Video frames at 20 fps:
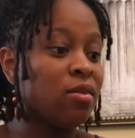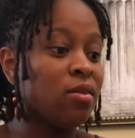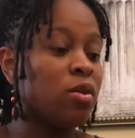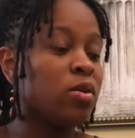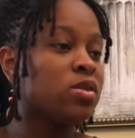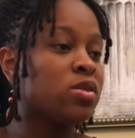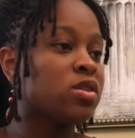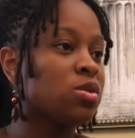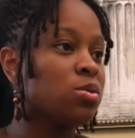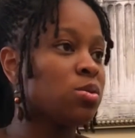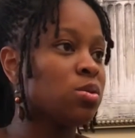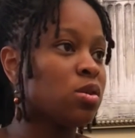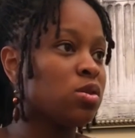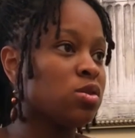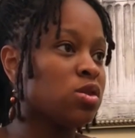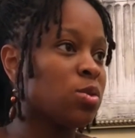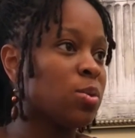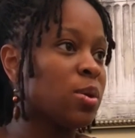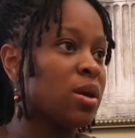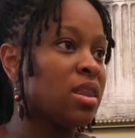And
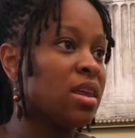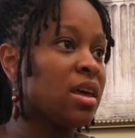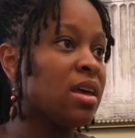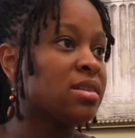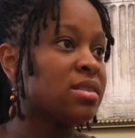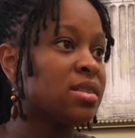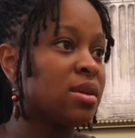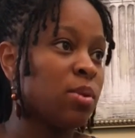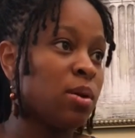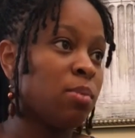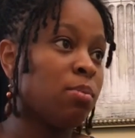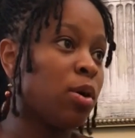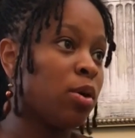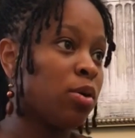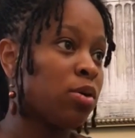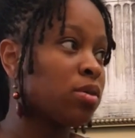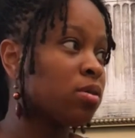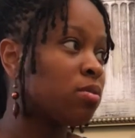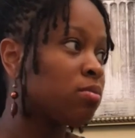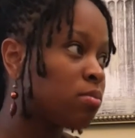those three things that we
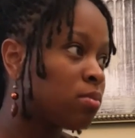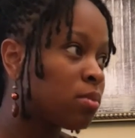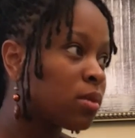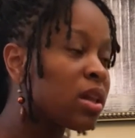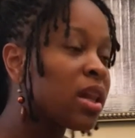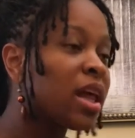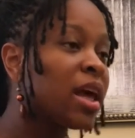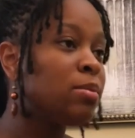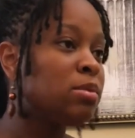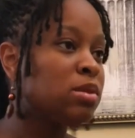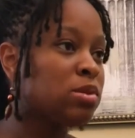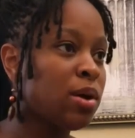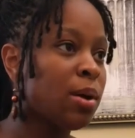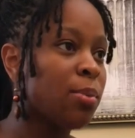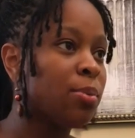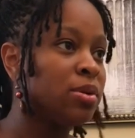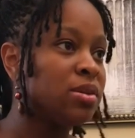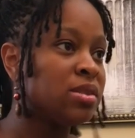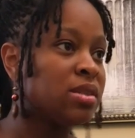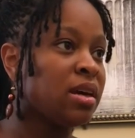both claim to
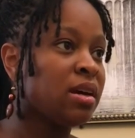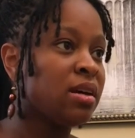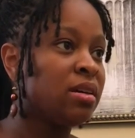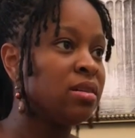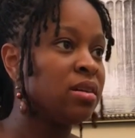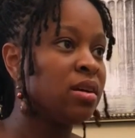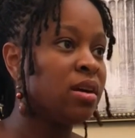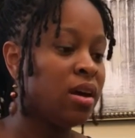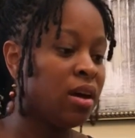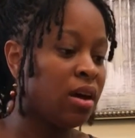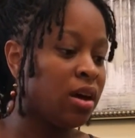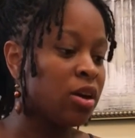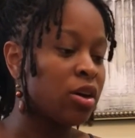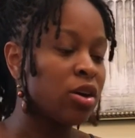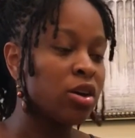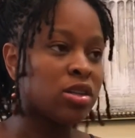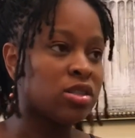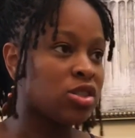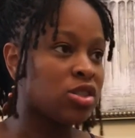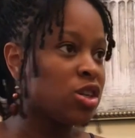represent,
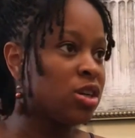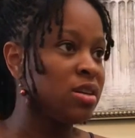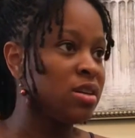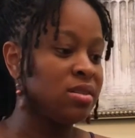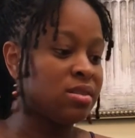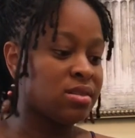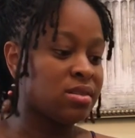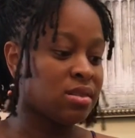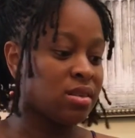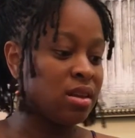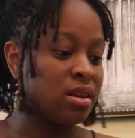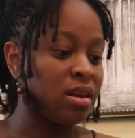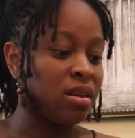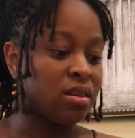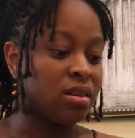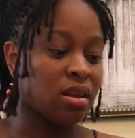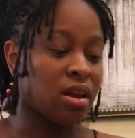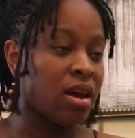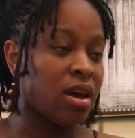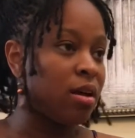Christians,
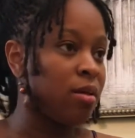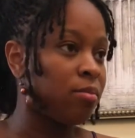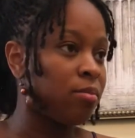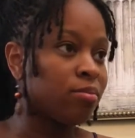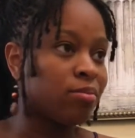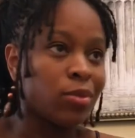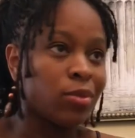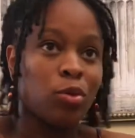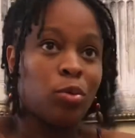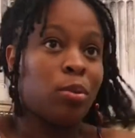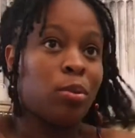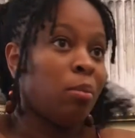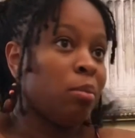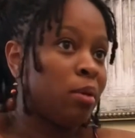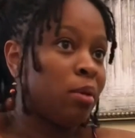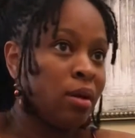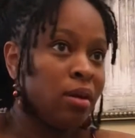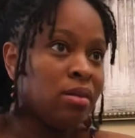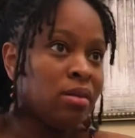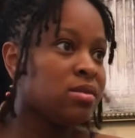the
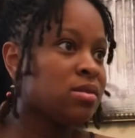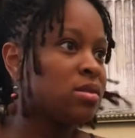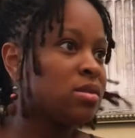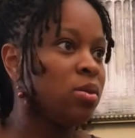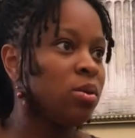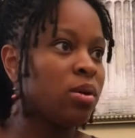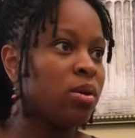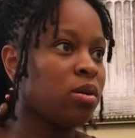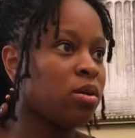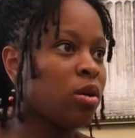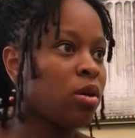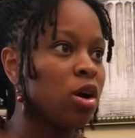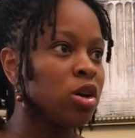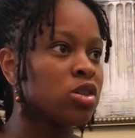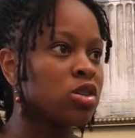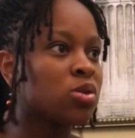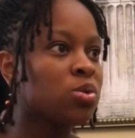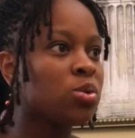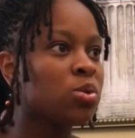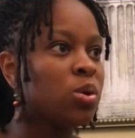Republicans, our
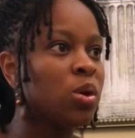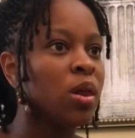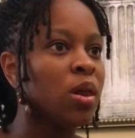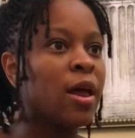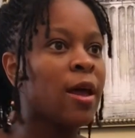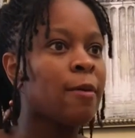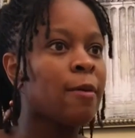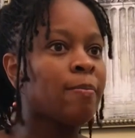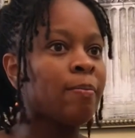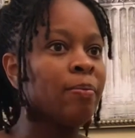school,